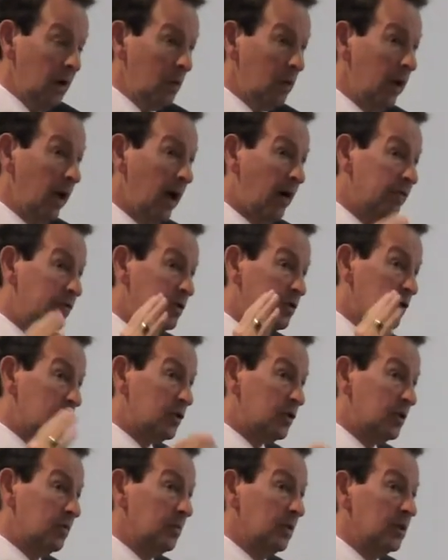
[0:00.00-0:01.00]
We have a
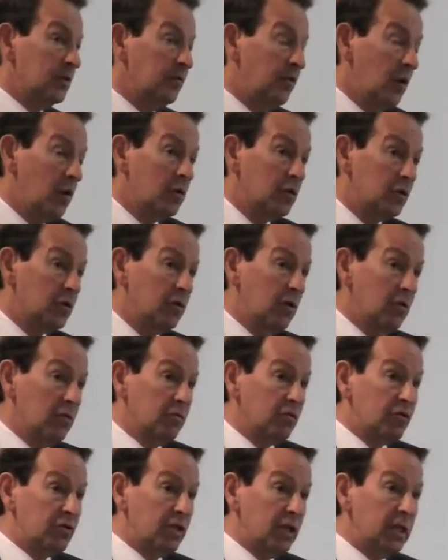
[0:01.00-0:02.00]
system that's focused on
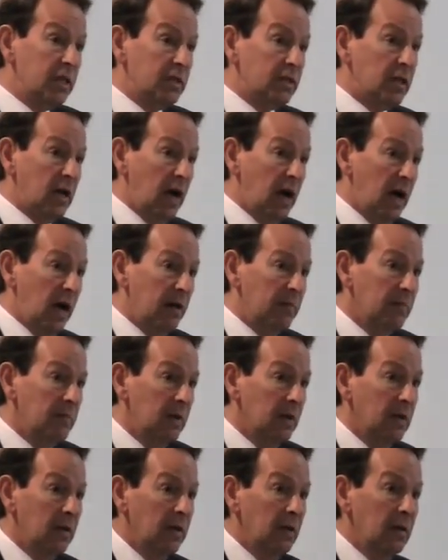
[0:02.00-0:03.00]
seat
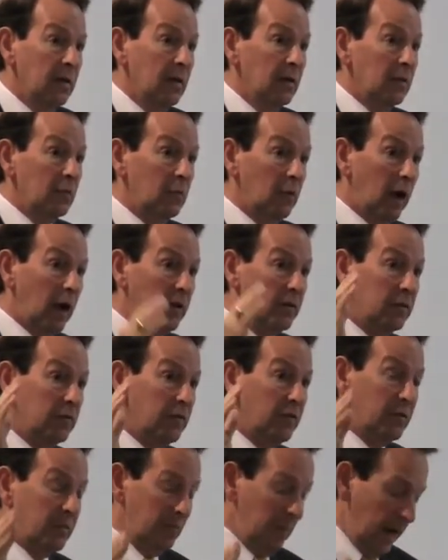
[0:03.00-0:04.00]
time rather
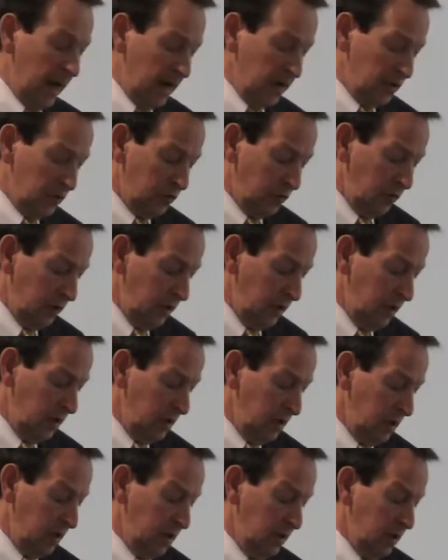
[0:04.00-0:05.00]
than mastery
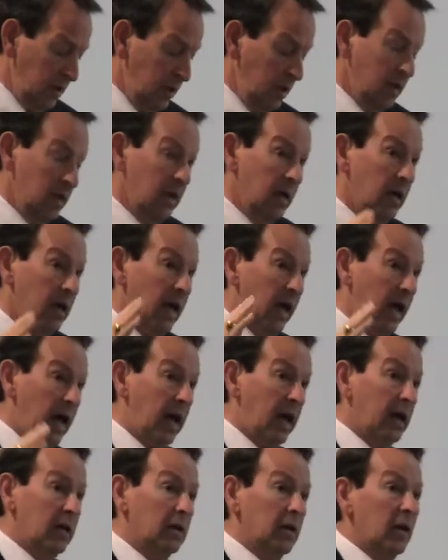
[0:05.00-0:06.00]

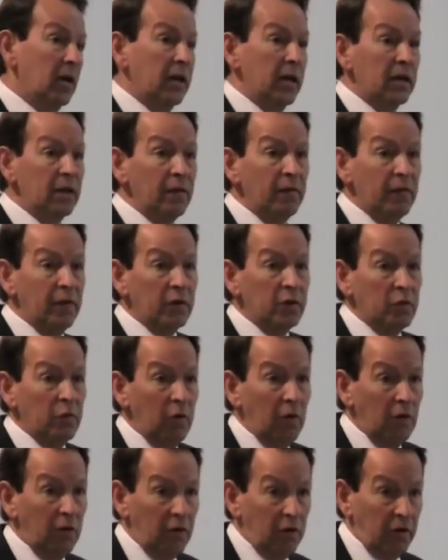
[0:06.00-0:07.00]
and
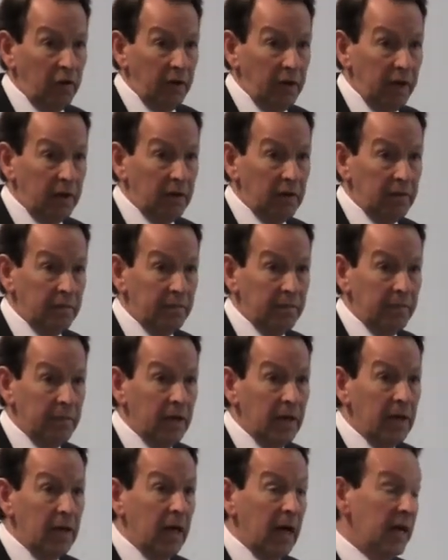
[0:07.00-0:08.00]
individual learning.
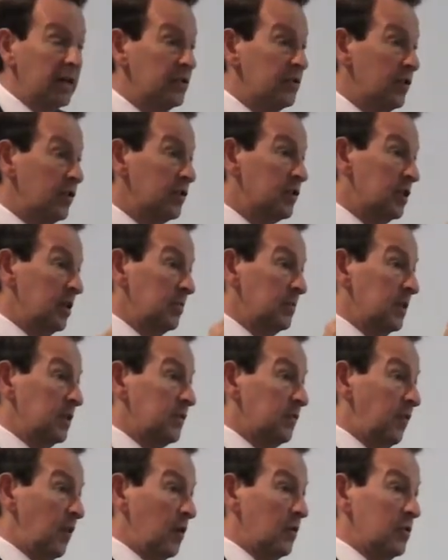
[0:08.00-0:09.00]
A system that
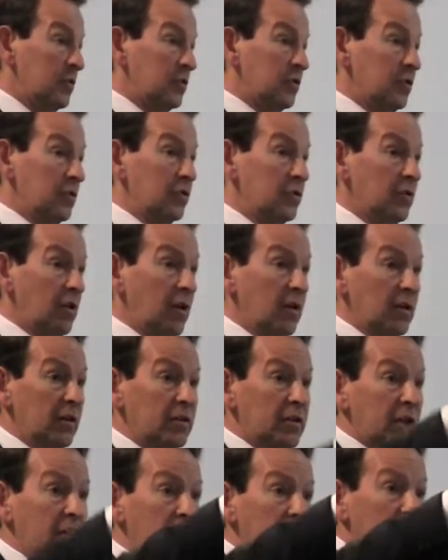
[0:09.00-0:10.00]
focuses on
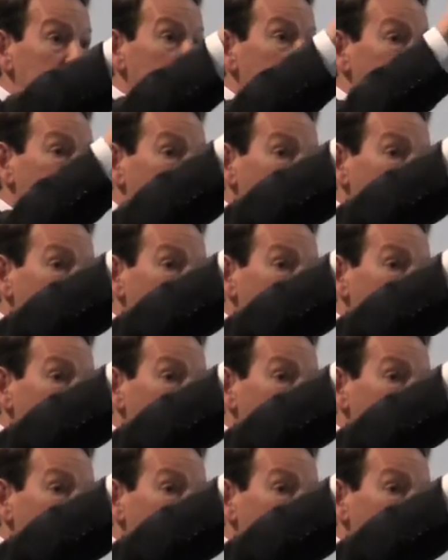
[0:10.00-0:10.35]
a teacher in